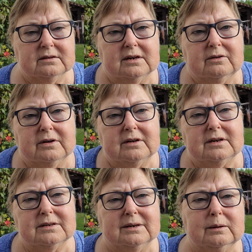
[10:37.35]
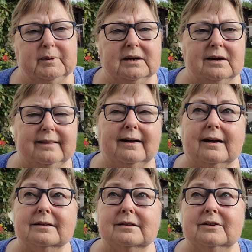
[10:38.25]
So I think it's a little bit like
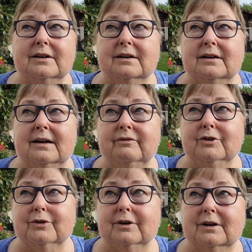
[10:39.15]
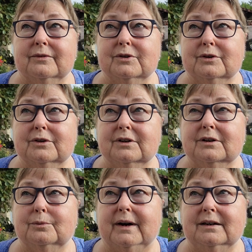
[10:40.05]
that. So yeah, I haven't got the gloves on, and
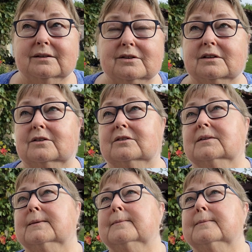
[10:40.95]
I'll wait until